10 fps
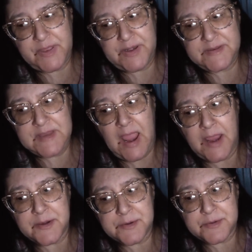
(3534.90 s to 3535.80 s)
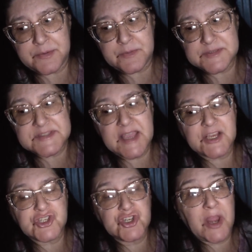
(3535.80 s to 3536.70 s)
an entire
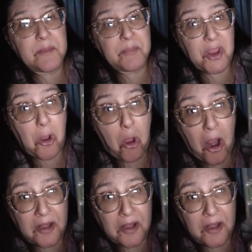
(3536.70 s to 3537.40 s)
section and beyond